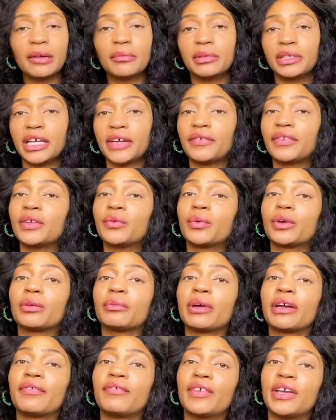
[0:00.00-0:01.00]
But definitely one of
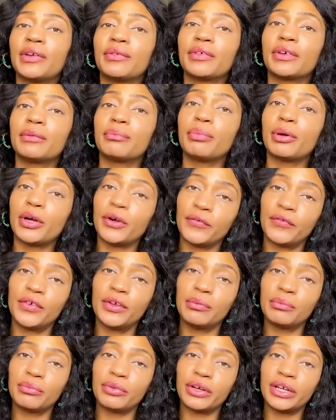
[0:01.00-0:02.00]
my favorite
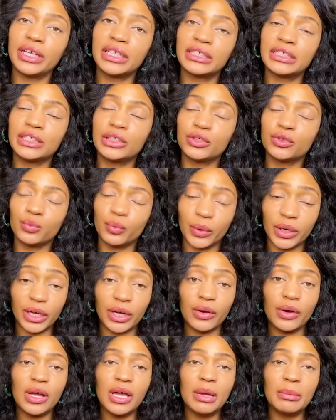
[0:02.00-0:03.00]
perfume brands as
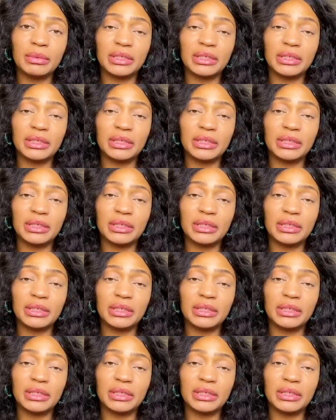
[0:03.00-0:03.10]
well.